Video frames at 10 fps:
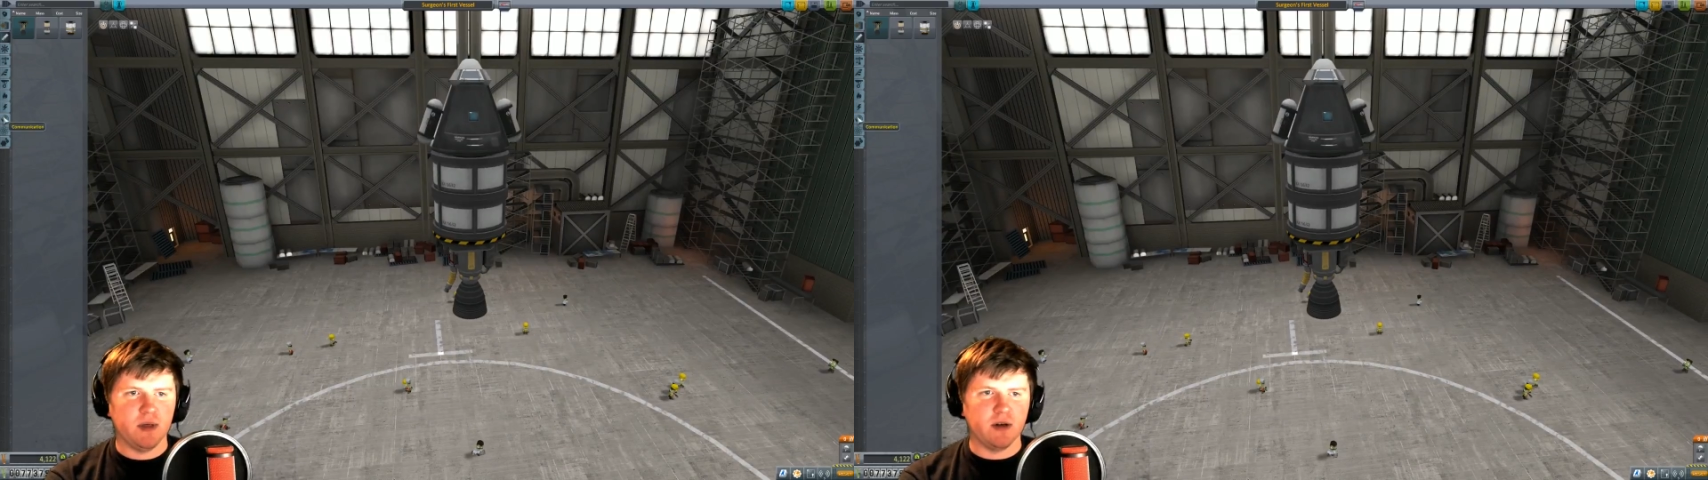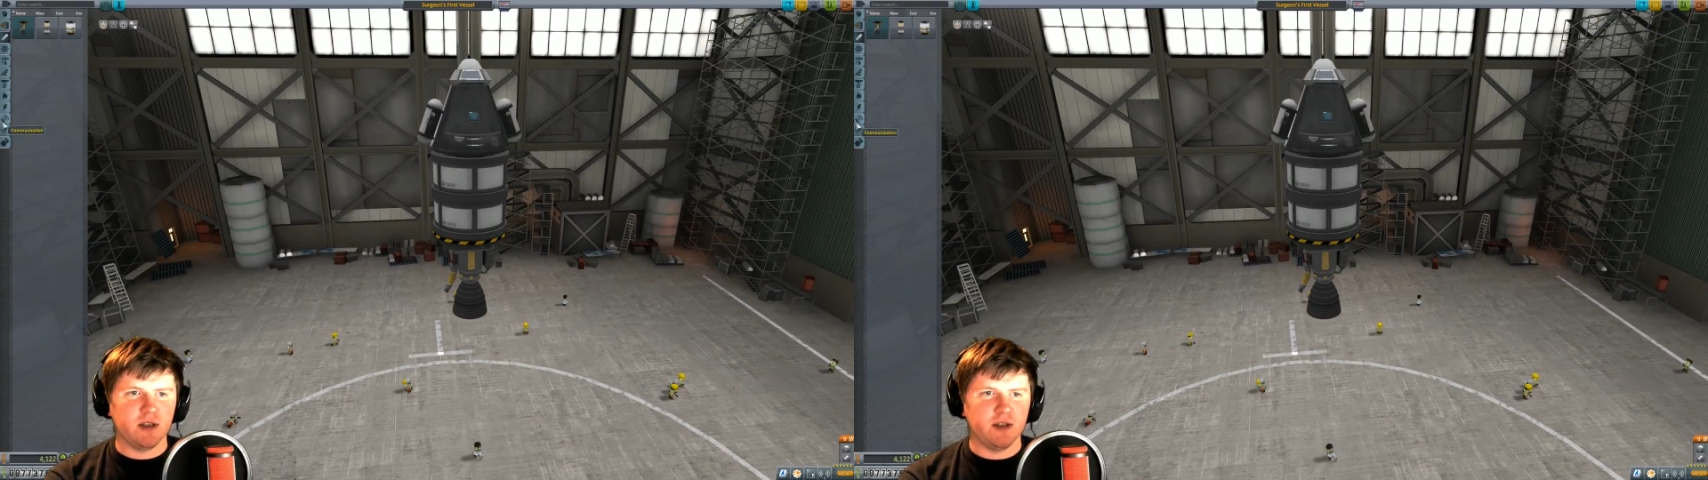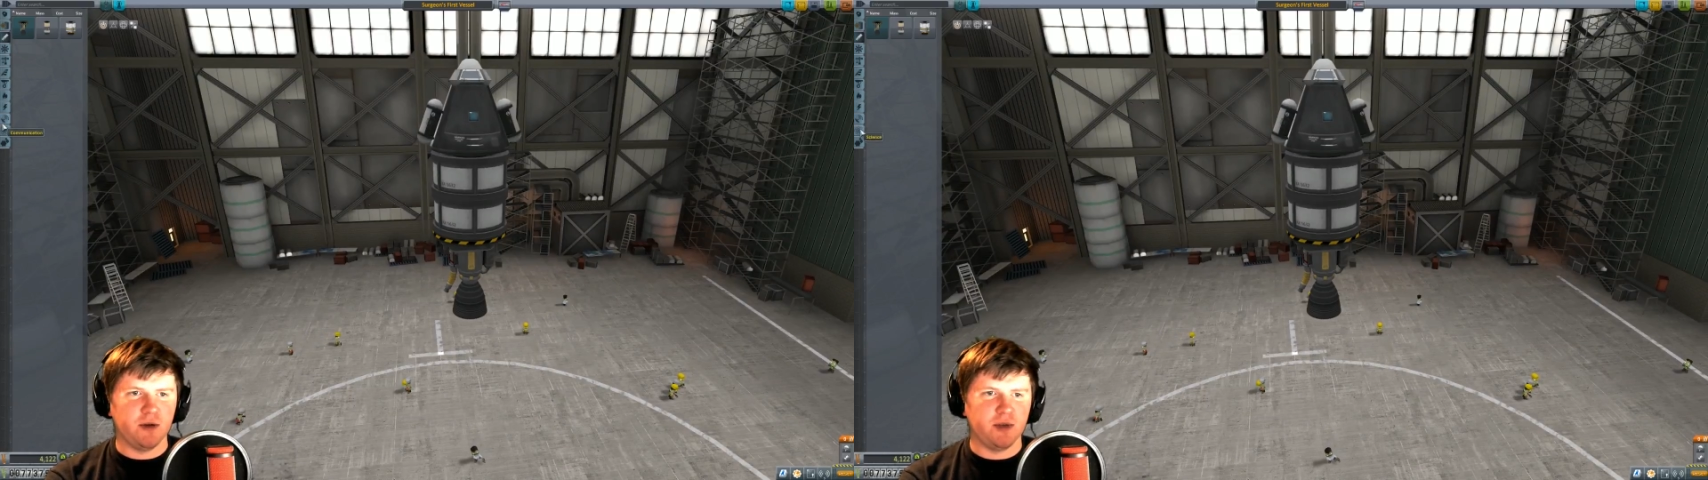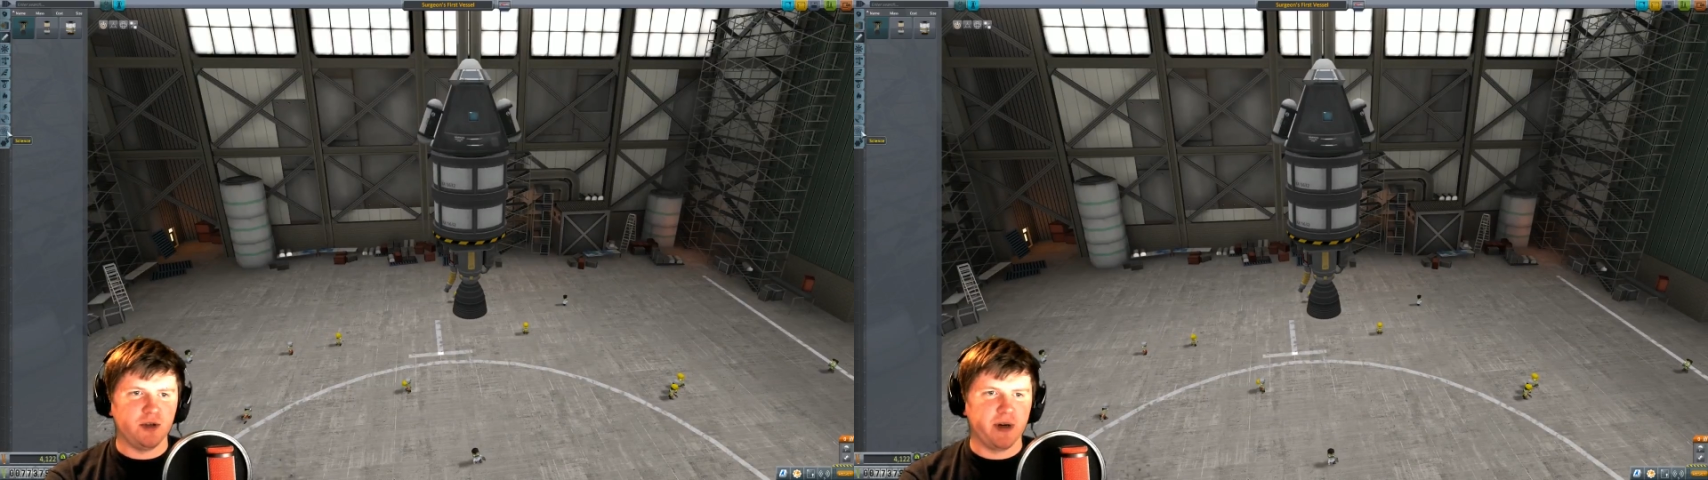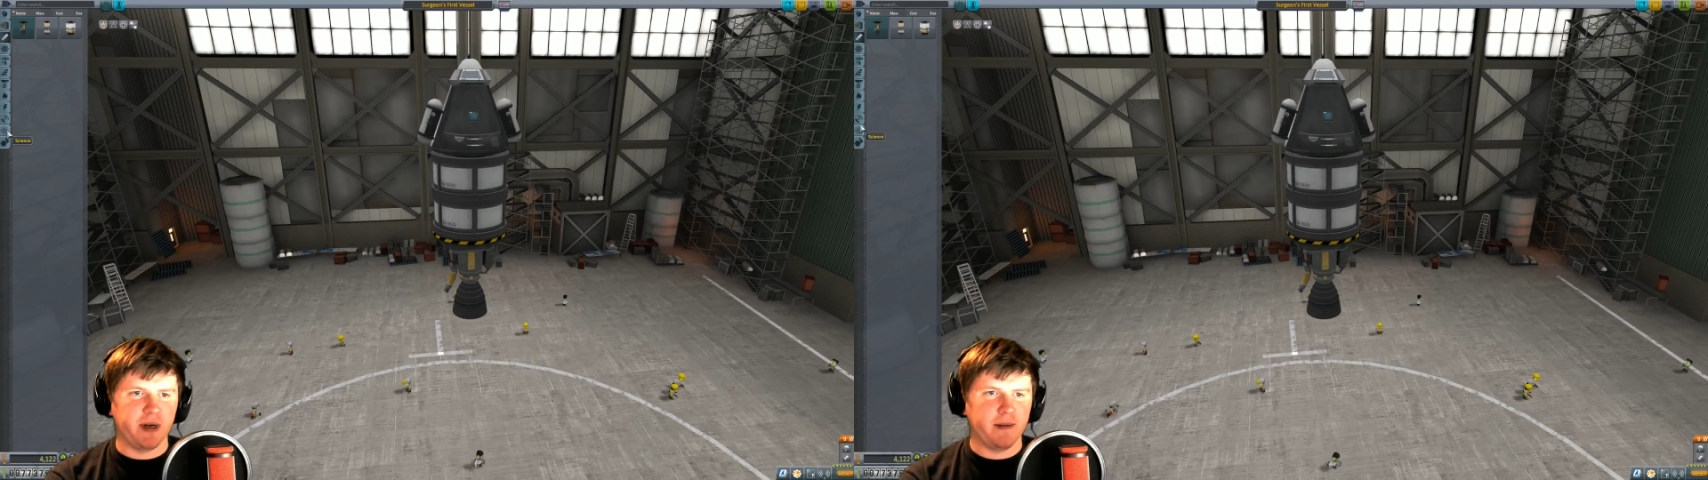not a drop to
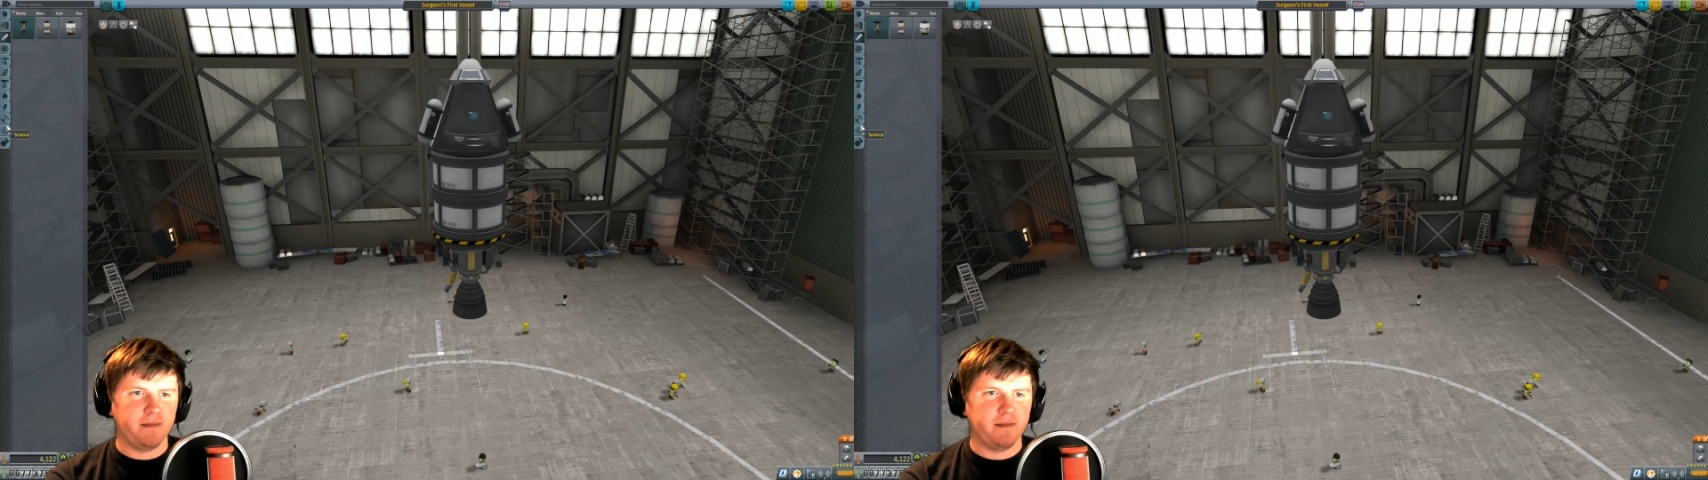drink.